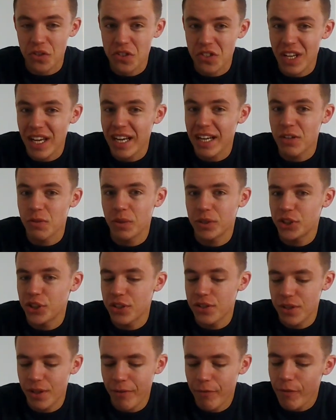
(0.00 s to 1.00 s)
Stakes, which
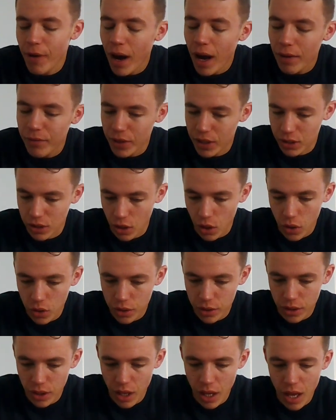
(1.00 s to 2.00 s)
is the 5
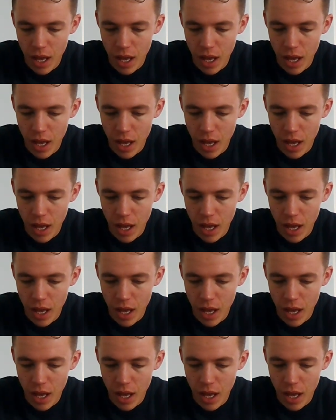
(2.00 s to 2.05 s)
o'clock,